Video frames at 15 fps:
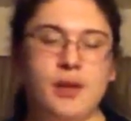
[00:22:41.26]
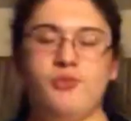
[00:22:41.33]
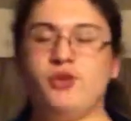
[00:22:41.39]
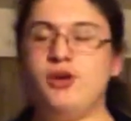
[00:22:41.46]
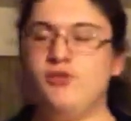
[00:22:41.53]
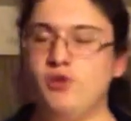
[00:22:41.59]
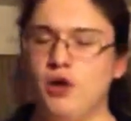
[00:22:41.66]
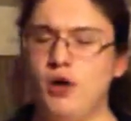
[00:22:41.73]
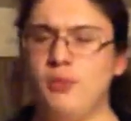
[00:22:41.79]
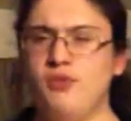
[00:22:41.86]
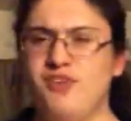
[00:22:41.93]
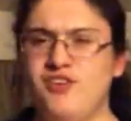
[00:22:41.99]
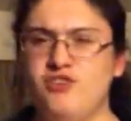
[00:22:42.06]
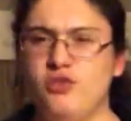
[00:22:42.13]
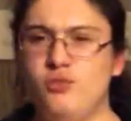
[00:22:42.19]
if you're a
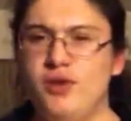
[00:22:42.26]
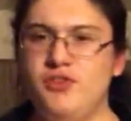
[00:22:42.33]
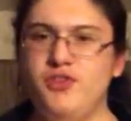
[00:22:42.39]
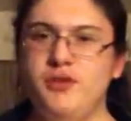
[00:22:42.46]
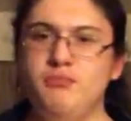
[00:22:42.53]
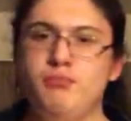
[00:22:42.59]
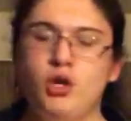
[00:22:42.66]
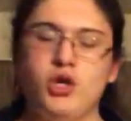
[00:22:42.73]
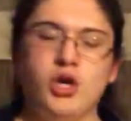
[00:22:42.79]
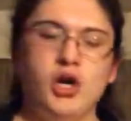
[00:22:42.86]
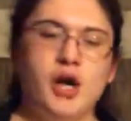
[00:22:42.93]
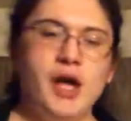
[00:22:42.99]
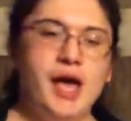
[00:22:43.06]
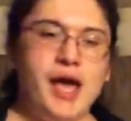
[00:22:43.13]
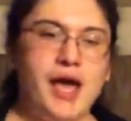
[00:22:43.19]
professional wrestling
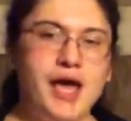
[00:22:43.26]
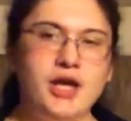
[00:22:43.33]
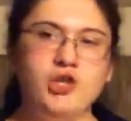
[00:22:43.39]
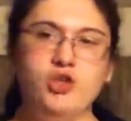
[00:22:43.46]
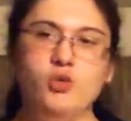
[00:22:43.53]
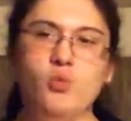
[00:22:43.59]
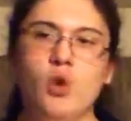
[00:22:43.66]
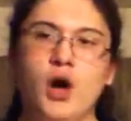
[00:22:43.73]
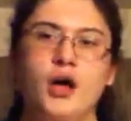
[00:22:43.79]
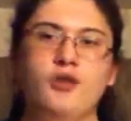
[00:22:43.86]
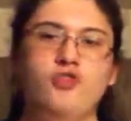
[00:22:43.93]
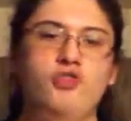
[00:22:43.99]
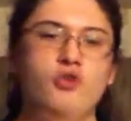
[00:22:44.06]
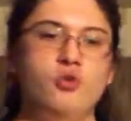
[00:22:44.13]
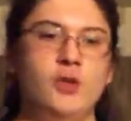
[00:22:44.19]
booker and you
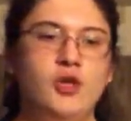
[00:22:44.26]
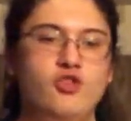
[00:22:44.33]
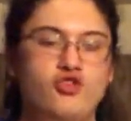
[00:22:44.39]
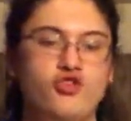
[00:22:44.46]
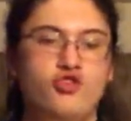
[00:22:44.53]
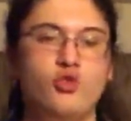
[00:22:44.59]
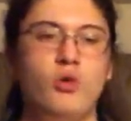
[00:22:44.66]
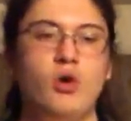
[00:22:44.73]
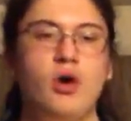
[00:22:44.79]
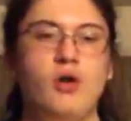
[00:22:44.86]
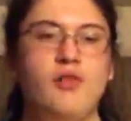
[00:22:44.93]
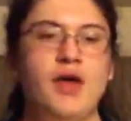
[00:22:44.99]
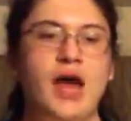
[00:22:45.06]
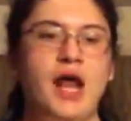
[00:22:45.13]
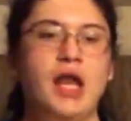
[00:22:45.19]
want to
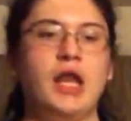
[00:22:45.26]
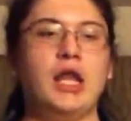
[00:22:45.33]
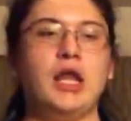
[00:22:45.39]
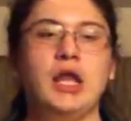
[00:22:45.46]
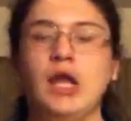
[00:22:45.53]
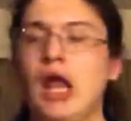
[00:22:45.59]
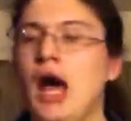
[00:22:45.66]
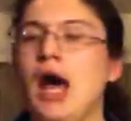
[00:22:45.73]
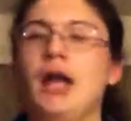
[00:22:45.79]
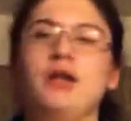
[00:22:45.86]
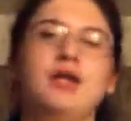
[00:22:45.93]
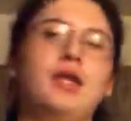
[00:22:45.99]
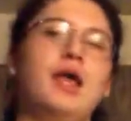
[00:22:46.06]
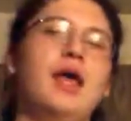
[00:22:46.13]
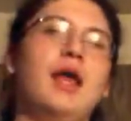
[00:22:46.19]
ensure that a
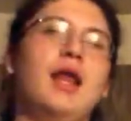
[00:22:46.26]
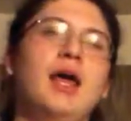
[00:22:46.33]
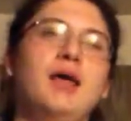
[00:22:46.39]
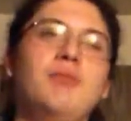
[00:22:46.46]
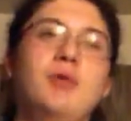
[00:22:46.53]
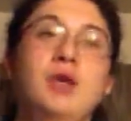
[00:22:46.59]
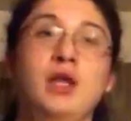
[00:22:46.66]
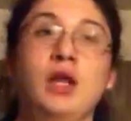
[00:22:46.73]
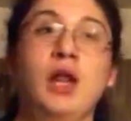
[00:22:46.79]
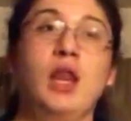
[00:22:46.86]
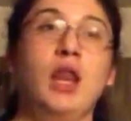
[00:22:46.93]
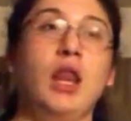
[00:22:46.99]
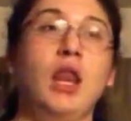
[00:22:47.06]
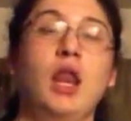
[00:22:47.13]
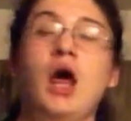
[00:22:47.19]
lot, and I mean a
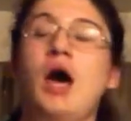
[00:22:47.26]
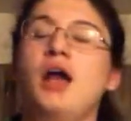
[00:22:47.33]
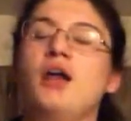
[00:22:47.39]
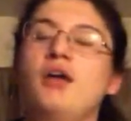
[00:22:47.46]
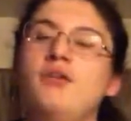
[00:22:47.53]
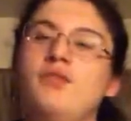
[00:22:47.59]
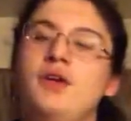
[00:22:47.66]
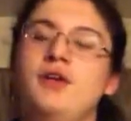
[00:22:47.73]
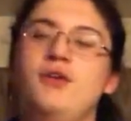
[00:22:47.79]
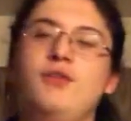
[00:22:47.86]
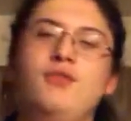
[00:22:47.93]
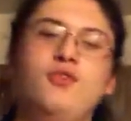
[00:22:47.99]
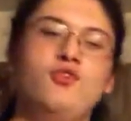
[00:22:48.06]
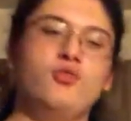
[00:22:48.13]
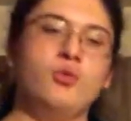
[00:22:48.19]
lot of
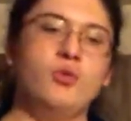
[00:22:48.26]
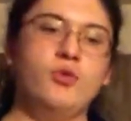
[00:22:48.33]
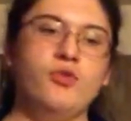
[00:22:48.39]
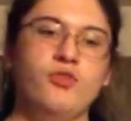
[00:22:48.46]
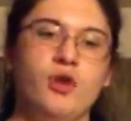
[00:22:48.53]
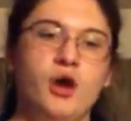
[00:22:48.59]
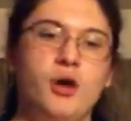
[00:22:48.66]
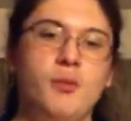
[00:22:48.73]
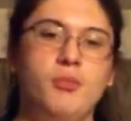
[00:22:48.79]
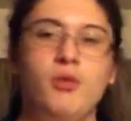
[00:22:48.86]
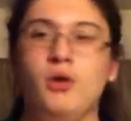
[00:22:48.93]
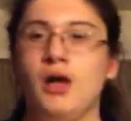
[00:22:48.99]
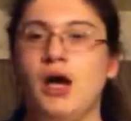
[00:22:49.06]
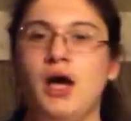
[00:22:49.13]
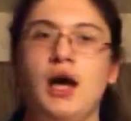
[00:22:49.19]
individuals are
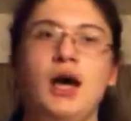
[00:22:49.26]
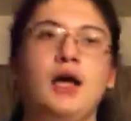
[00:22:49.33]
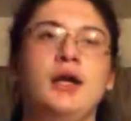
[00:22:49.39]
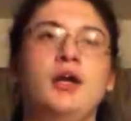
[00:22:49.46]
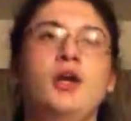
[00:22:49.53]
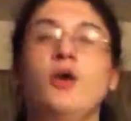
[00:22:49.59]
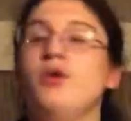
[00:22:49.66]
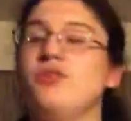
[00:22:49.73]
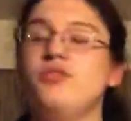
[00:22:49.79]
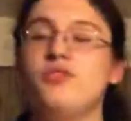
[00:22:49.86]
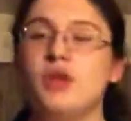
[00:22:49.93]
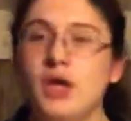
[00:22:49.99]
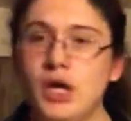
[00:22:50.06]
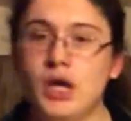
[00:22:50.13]
put on notice,